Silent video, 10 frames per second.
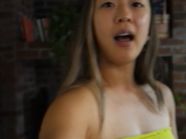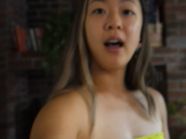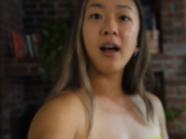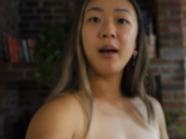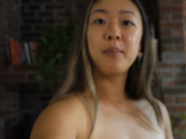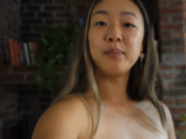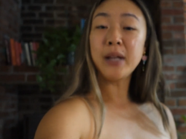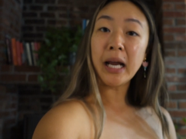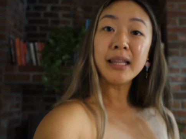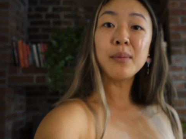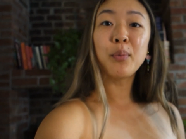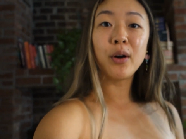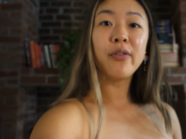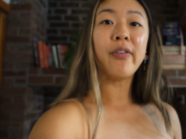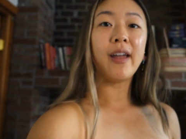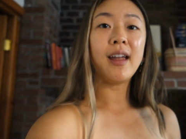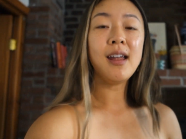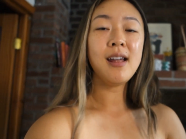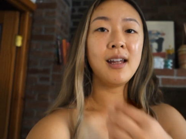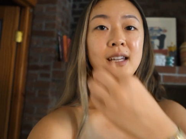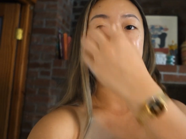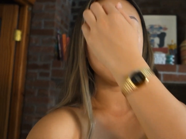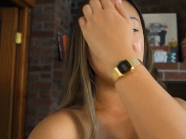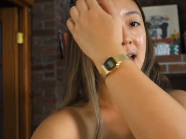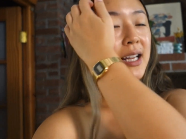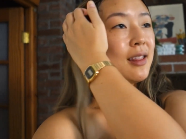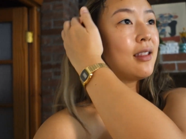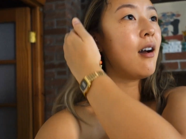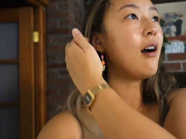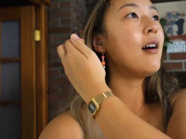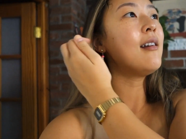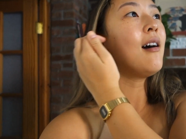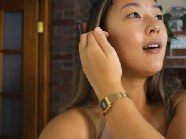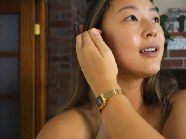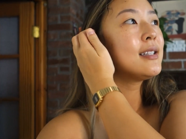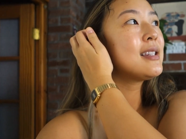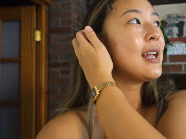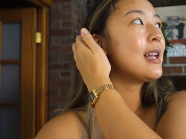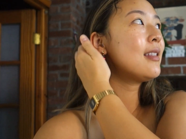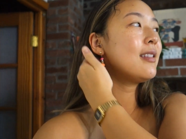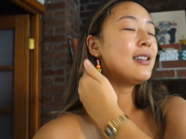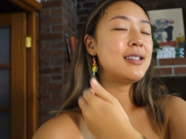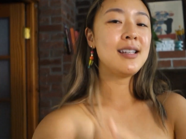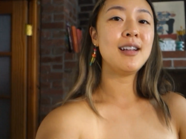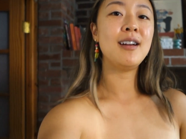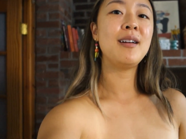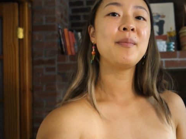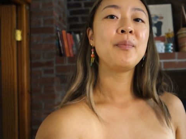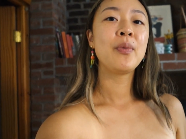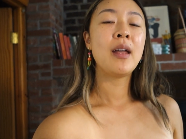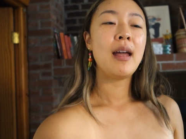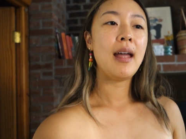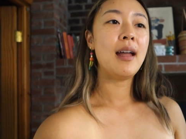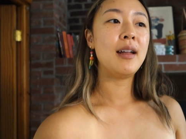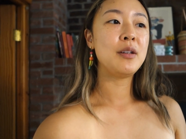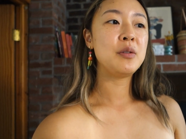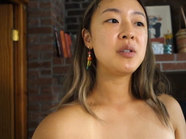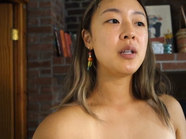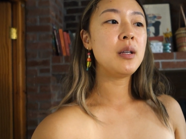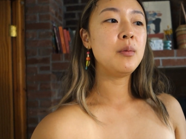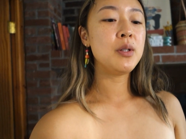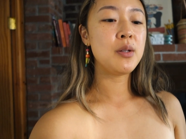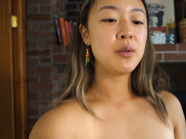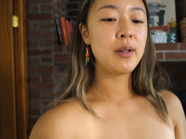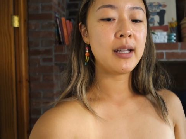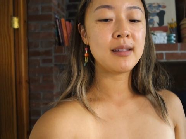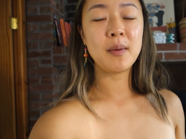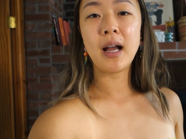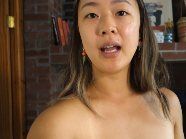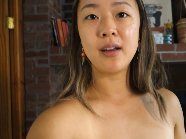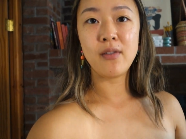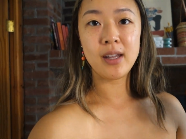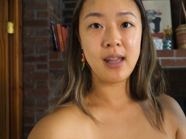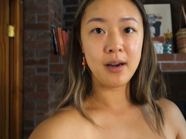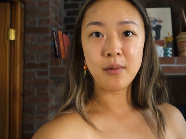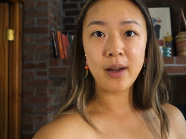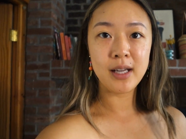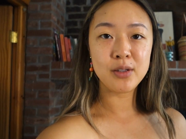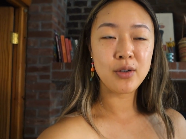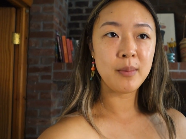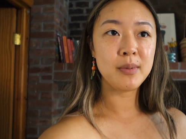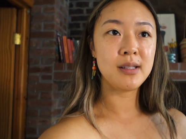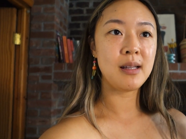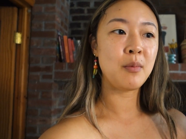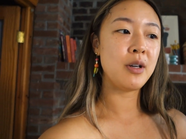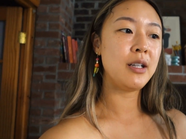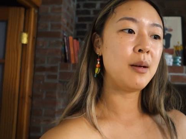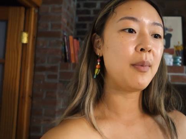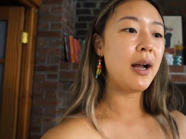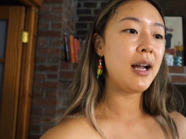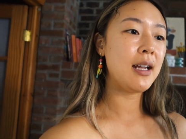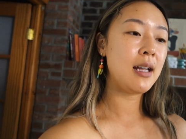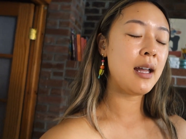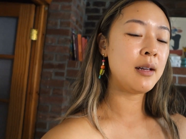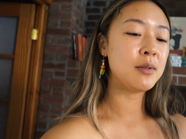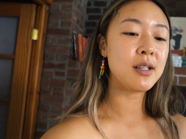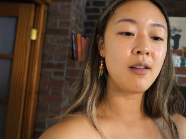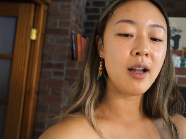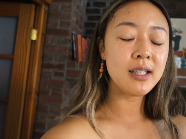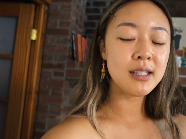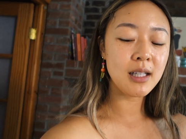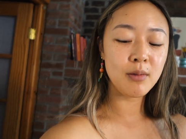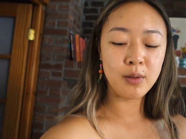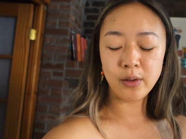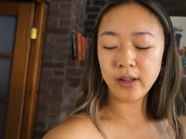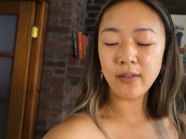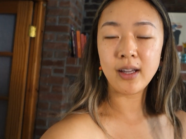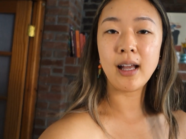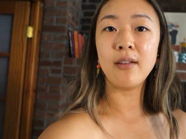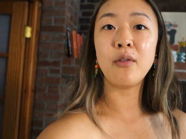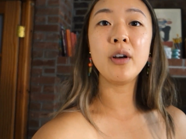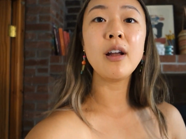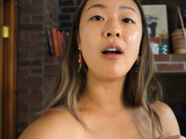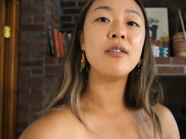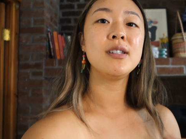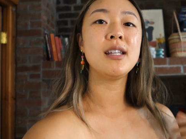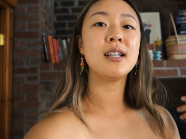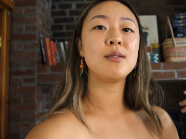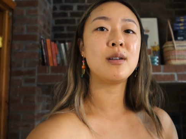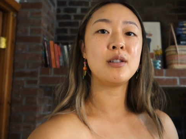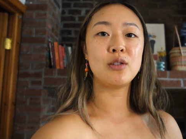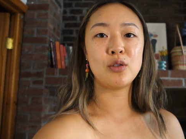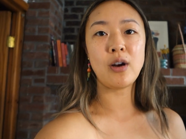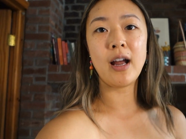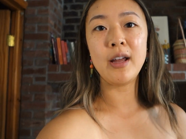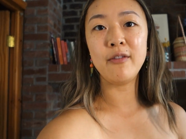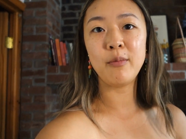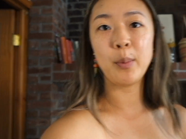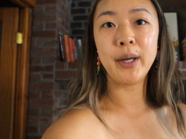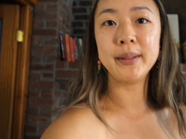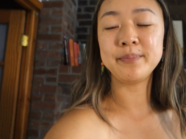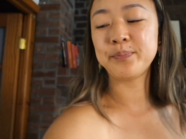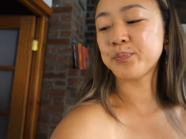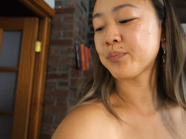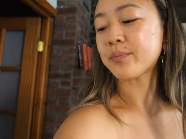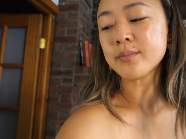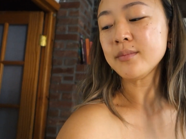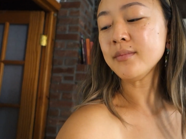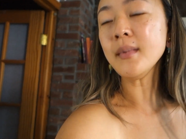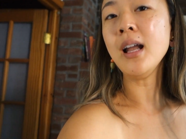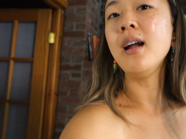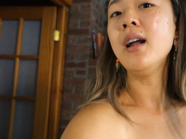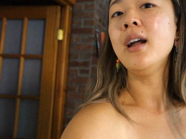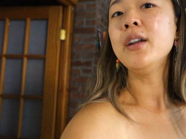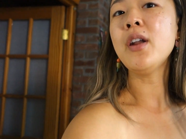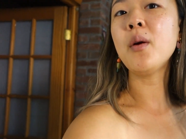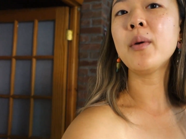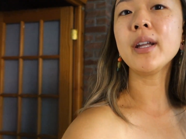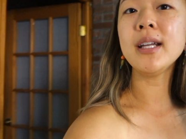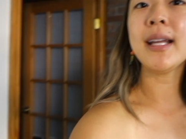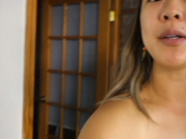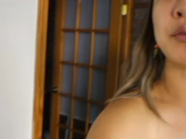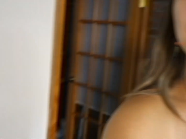uh, ninth birthday. He turned ninth on August 8th this year and usually would do like some kind of a getaway trip to somewhere nearby and it was a lot easier when we were living in California obviously because we could just drive but no, we're gonna take an